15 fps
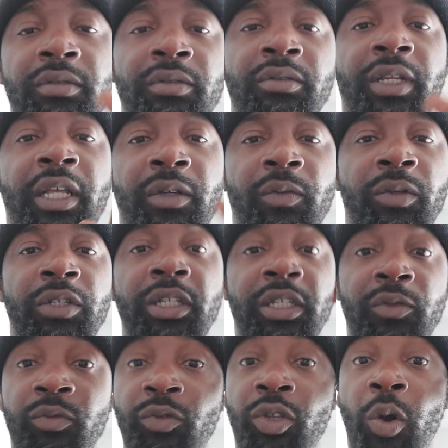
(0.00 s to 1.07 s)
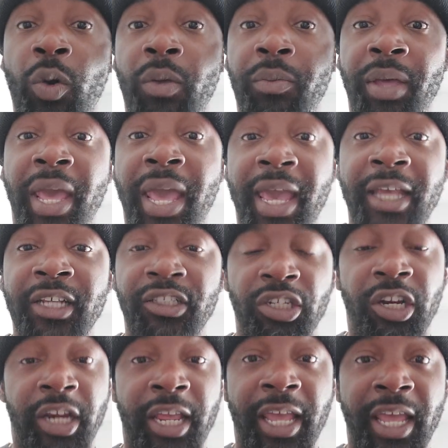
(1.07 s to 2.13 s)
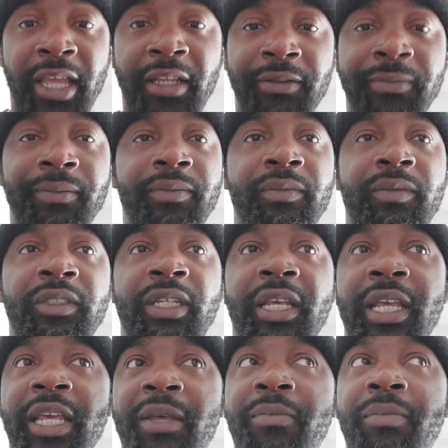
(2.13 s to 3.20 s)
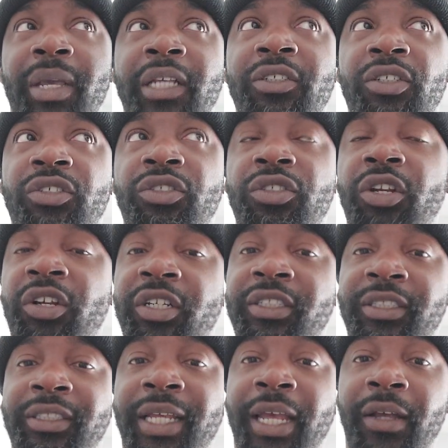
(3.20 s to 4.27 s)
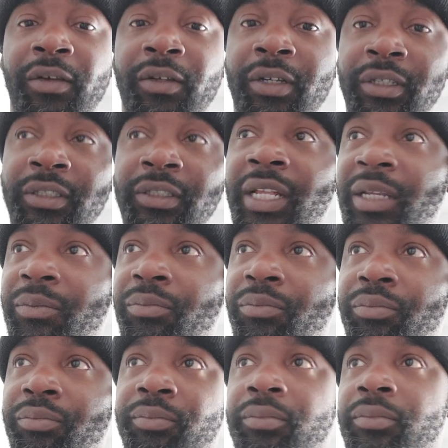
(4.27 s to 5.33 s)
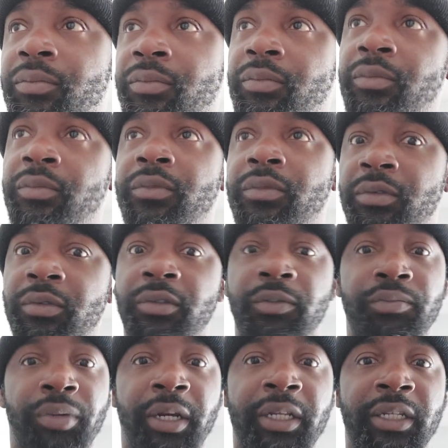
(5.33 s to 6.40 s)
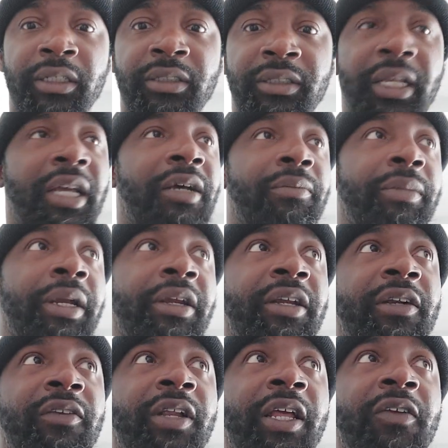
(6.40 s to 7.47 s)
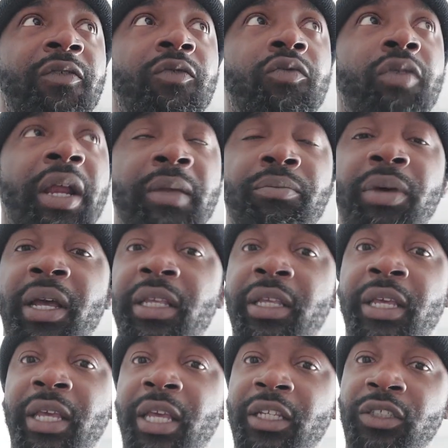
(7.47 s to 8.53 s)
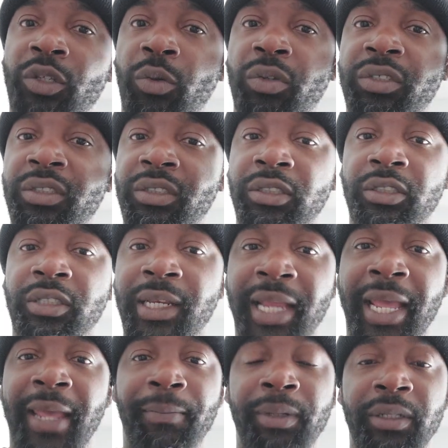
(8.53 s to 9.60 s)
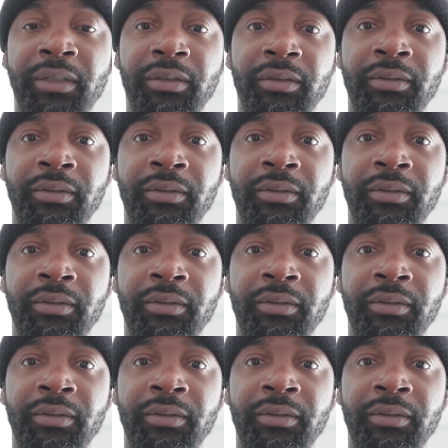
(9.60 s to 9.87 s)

Like, when it going past your head, it makes a certain sound because it's like breaking a sound barrier, like, right by your ear. So it's snapping.